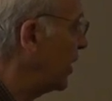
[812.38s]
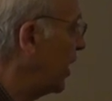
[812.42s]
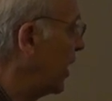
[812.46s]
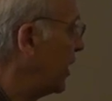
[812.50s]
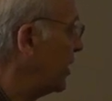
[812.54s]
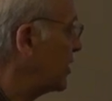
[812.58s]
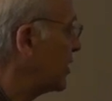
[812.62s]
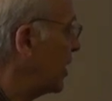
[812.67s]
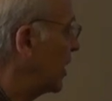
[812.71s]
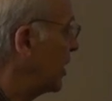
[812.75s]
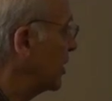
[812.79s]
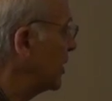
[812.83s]

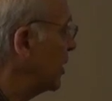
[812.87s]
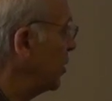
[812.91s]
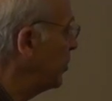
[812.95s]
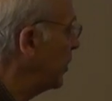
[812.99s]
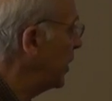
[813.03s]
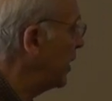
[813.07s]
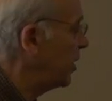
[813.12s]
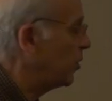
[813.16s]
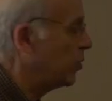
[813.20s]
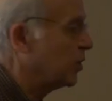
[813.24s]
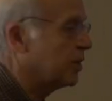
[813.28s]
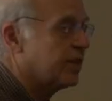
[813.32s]
liaison
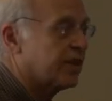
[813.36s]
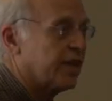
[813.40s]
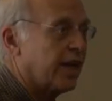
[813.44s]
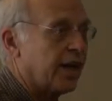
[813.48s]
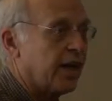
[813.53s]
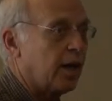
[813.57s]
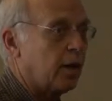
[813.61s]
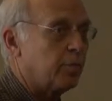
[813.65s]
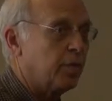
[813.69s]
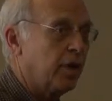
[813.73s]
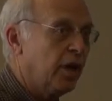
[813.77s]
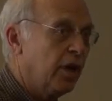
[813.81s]
committee was
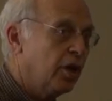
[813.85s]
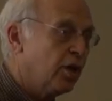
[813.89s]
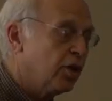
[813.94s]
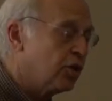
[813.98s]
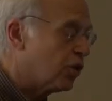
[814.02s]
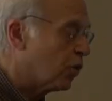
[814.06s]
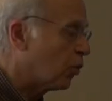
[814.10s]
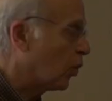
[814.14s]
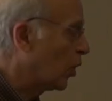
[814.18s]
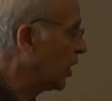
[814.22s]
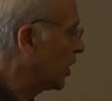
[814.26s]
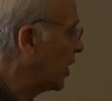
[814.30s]
set up
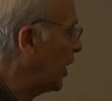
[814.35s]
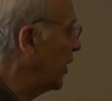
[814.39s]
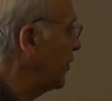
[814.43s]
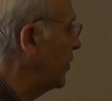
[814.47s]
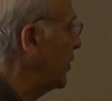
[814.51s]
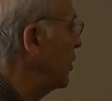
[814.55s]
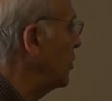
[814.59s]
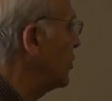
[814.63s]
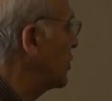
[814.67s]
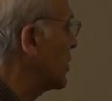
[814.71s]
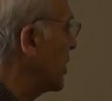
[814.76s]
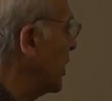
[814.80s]
to work on
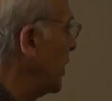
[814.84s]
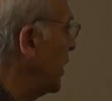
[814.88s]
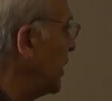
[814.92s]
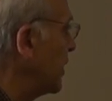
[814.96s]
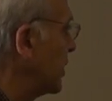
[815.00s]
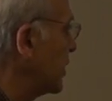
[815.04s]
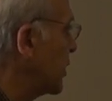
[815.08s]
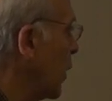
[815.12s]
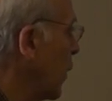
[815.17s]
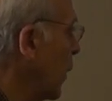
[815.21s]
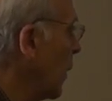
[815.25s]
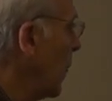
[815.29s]
those
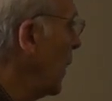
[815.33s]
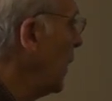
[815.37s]
things.